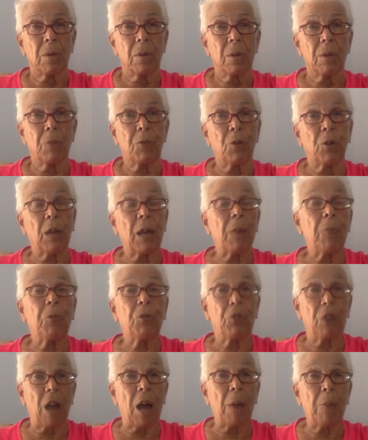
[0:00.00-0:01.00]
If your labor
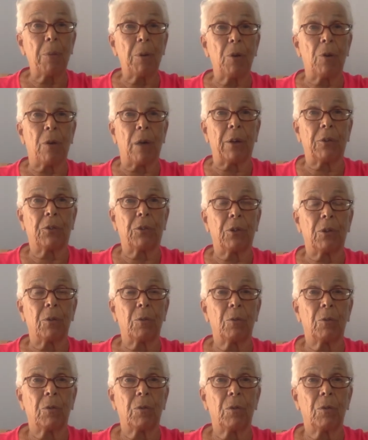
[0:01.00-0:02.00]
is not progressive,
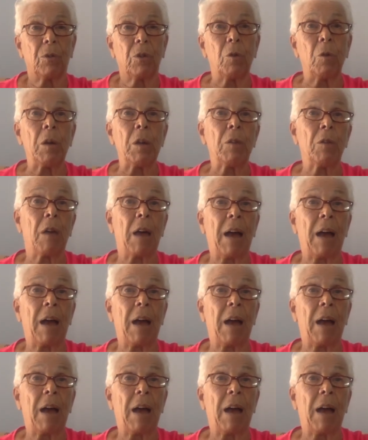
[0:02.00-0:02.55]
you either